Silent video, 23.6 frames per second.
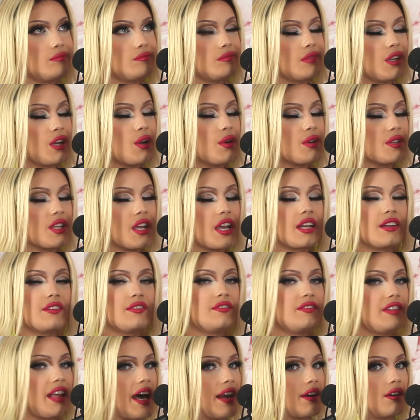you know, is it going to
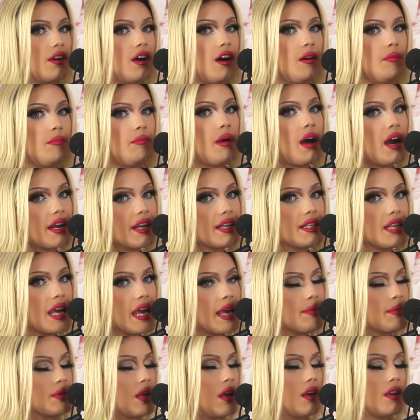flatter all body
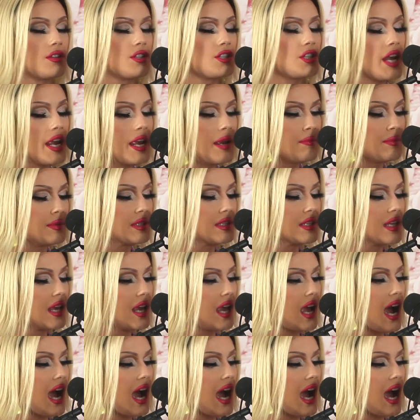types, all shapes?